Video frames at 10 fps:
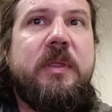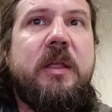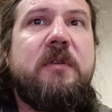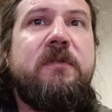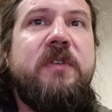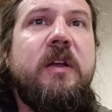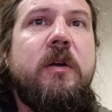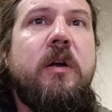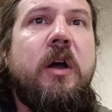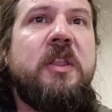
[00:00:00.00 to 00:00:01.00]
Now, the
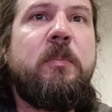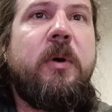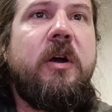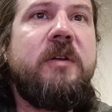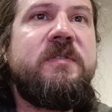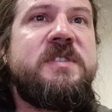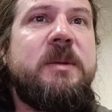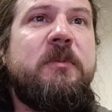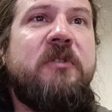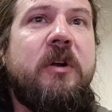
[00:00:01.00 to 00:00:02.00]
fear on the part of
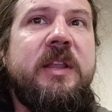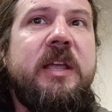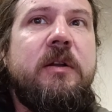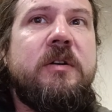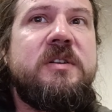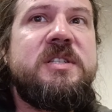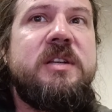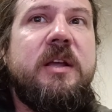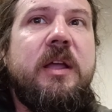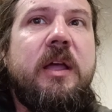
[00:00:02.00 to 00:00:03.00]
some of our
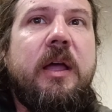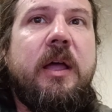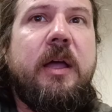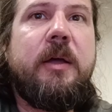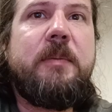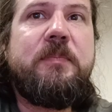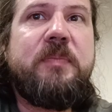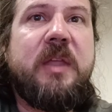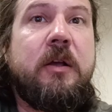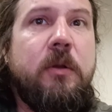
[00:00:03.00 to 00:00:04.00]
leaders,
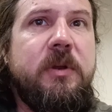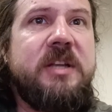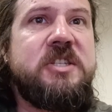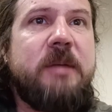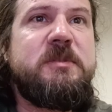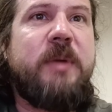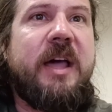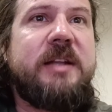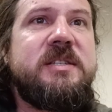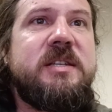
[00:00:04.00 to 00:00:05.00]
including James
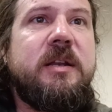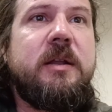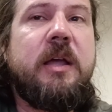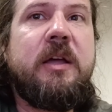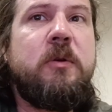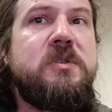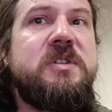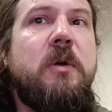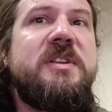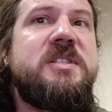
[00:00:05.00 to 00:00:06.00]
Madison, who's
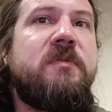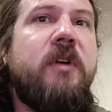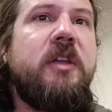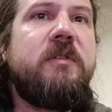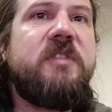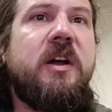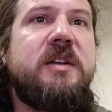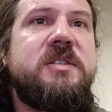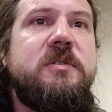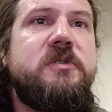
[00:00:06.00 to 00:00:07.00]
known as the father of the
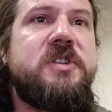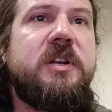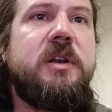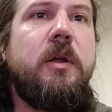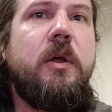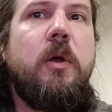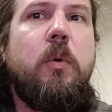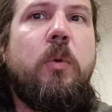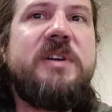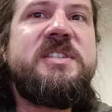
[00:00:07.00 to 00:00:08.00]
Constitution,
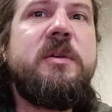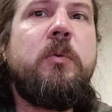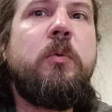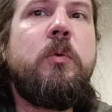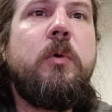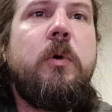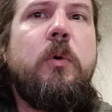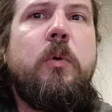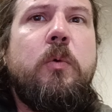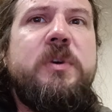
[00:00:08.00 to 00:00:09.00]
was that
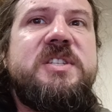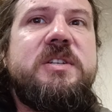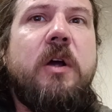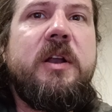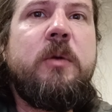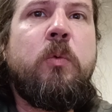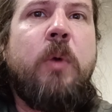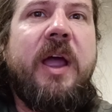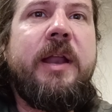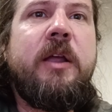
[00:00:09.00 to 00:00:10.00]
if we started
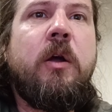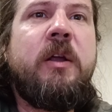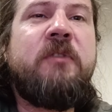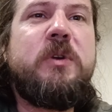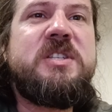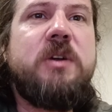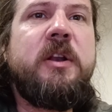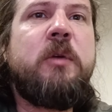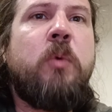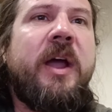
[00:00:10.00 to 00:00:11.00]
writing
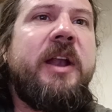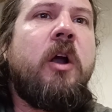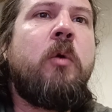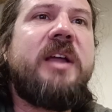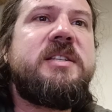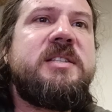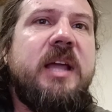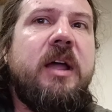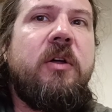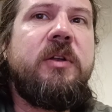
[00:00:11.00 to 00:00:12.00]
our rights
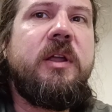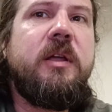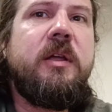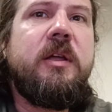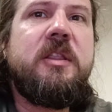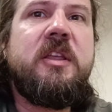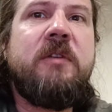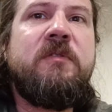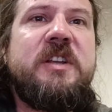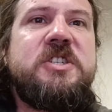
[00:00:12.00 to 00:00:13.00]
down, that
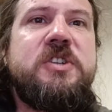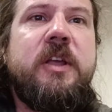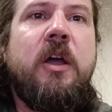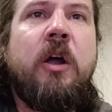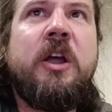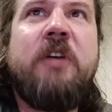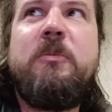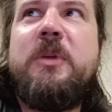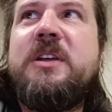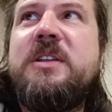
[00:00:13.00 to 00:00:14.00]
eventually our
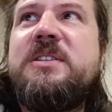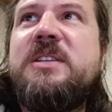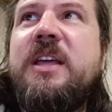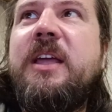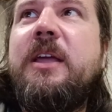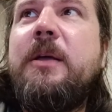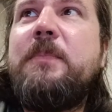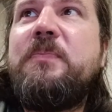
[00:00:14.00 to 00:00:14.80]
government could say,